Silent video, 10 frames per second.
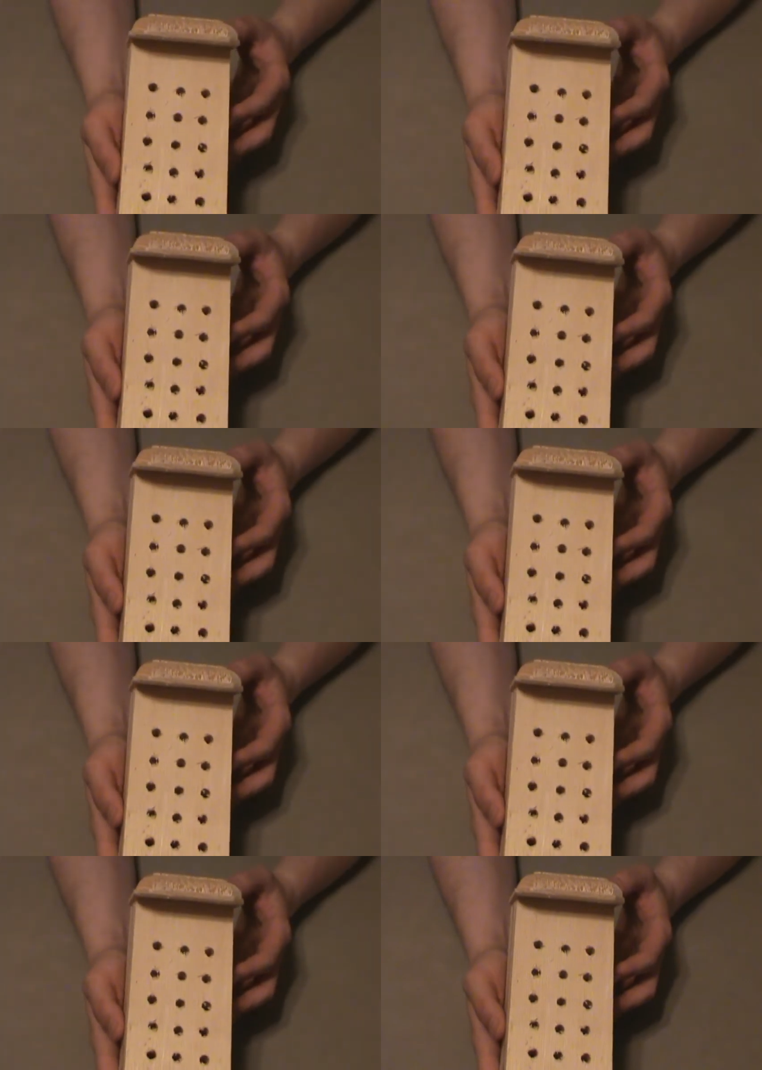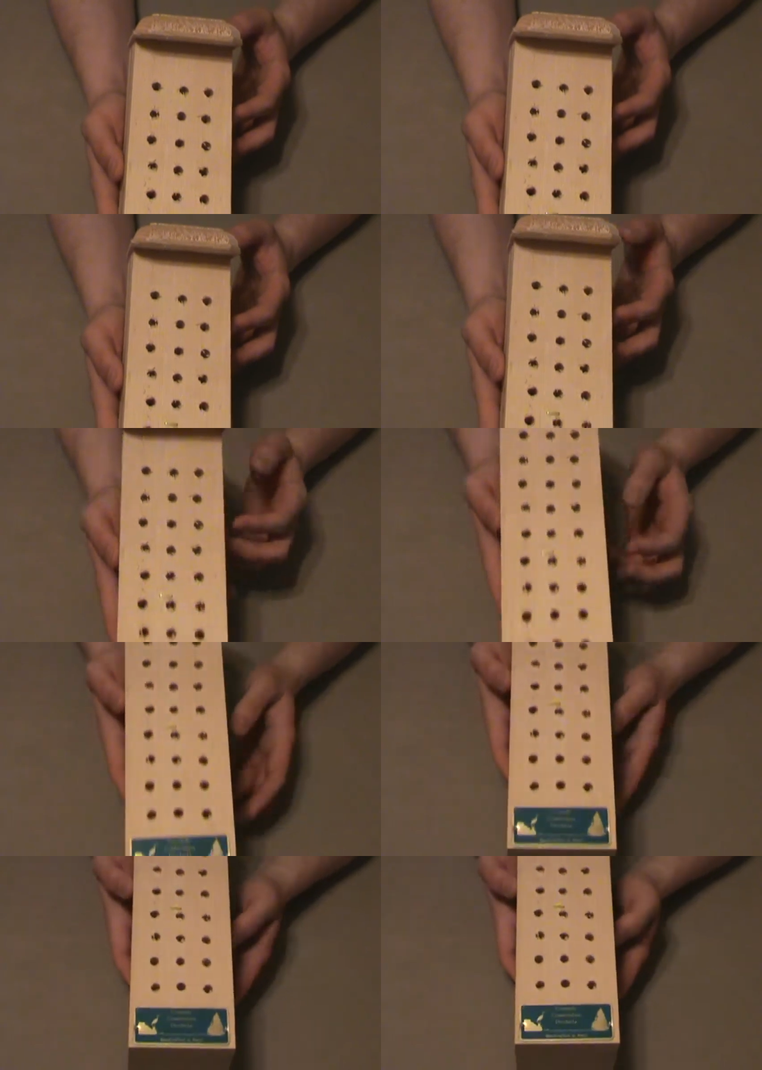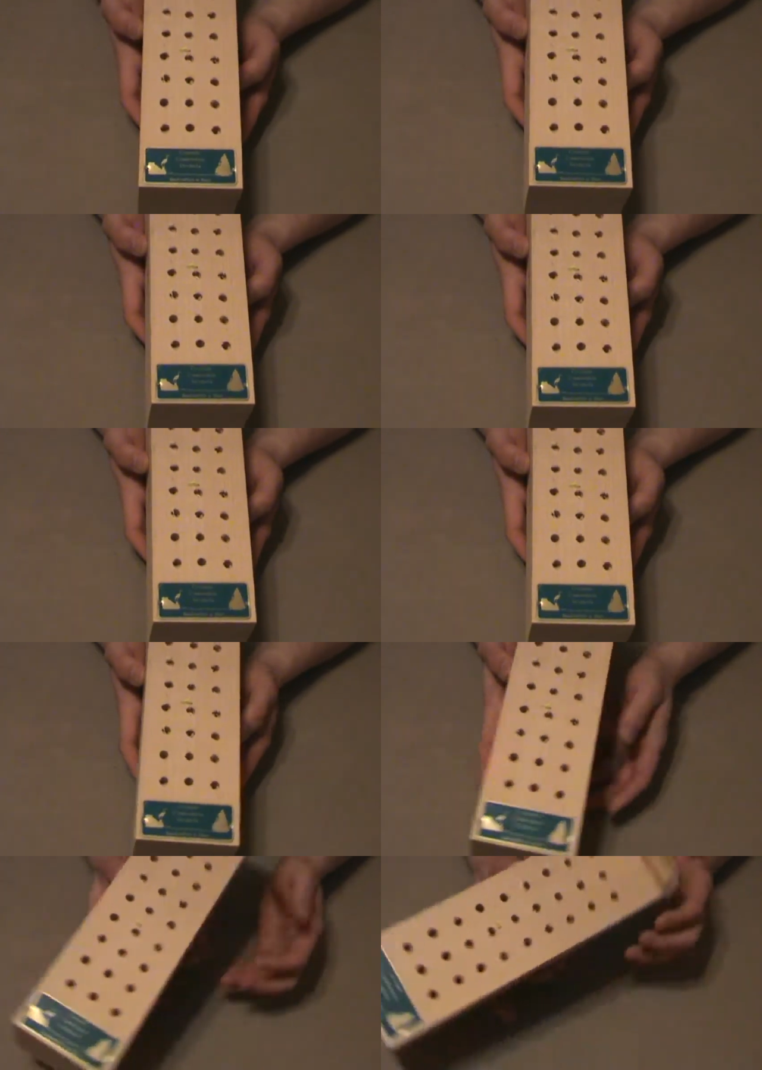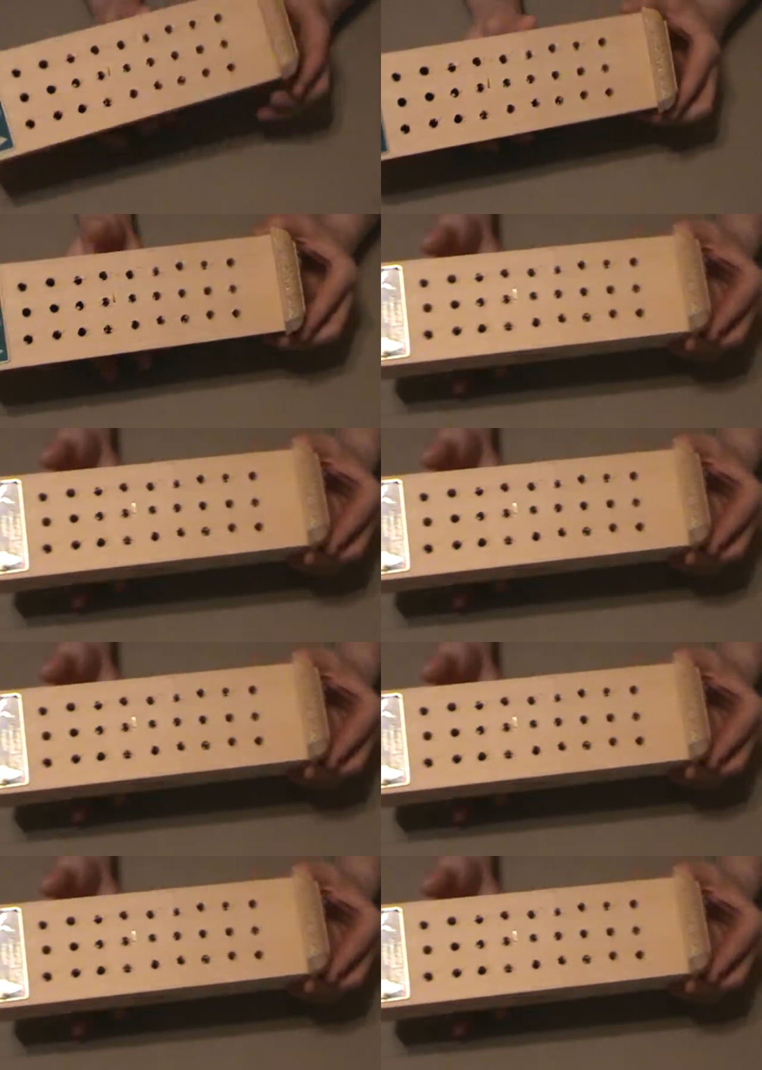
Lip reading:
Nobody's mouth can be seen.